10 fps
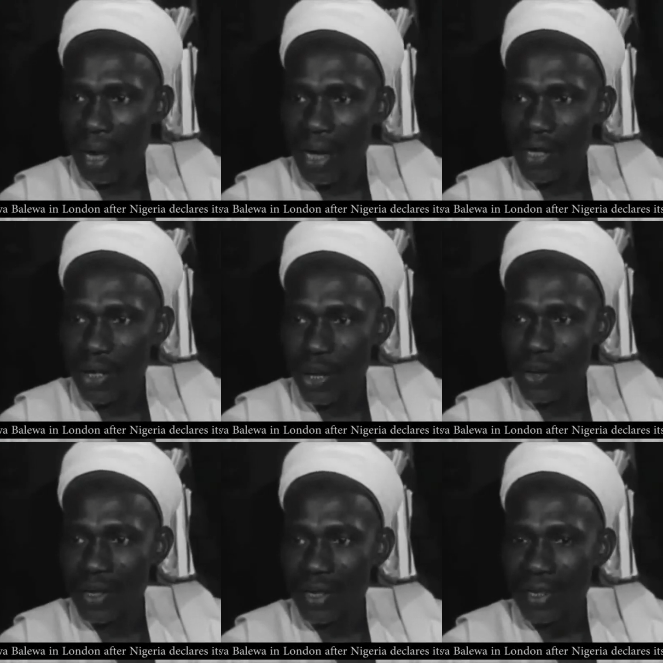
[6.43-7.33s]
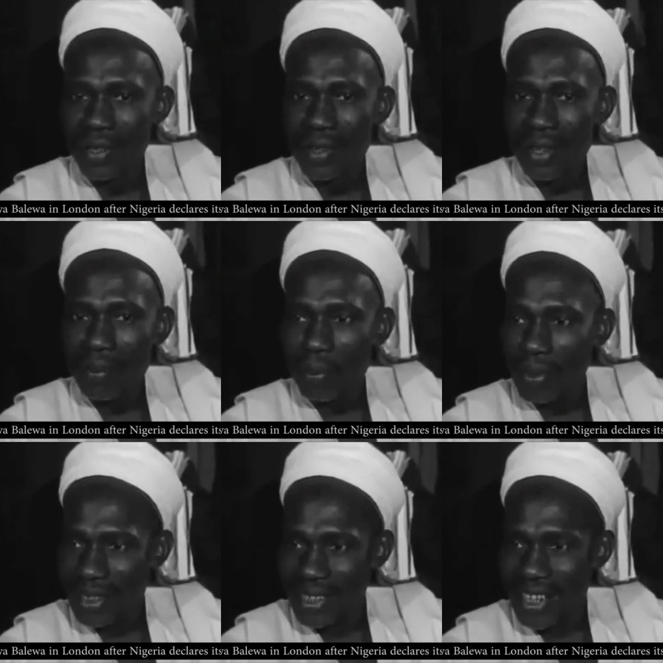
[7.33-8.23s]
I told
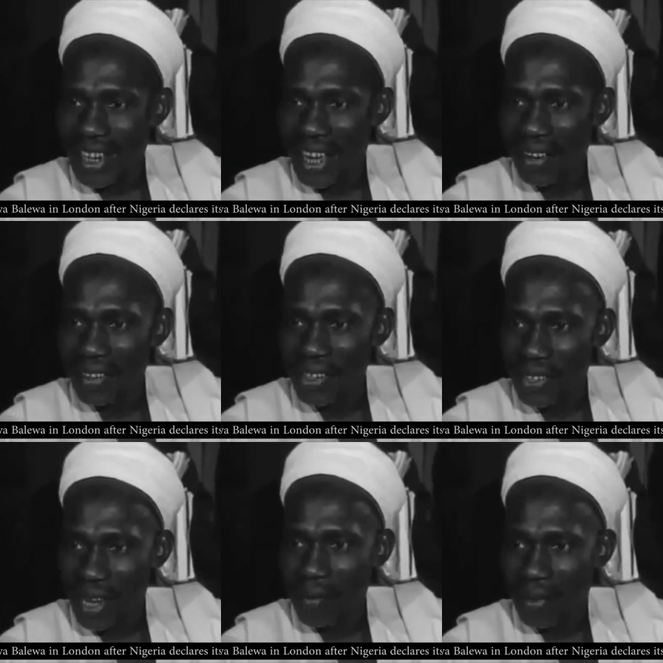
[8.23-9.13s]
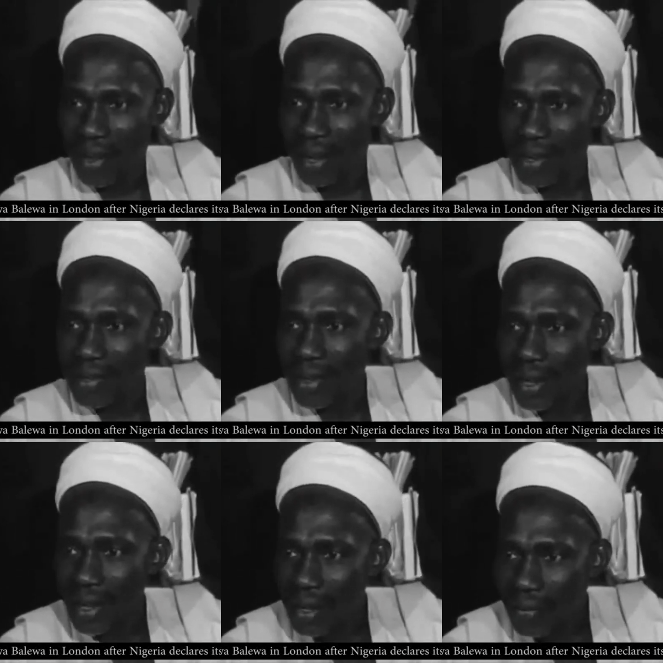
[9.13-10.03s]
reporters in Lagos the same thing
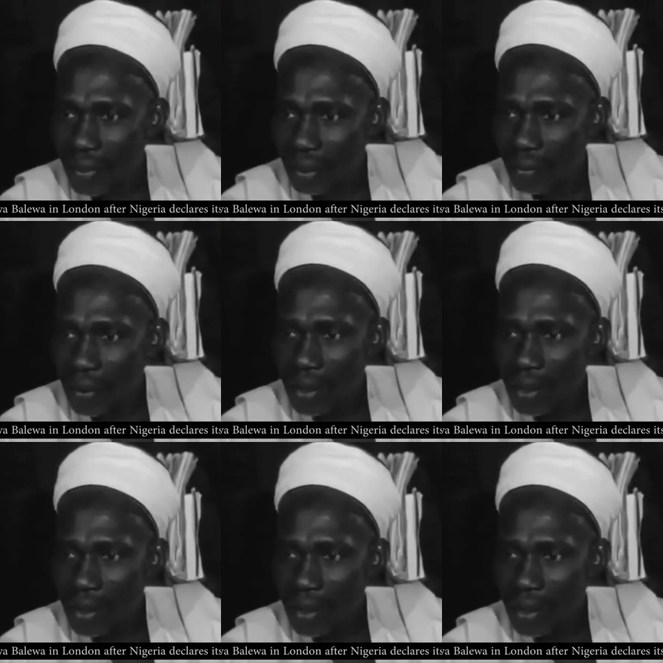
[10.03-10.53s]
yesterday evening.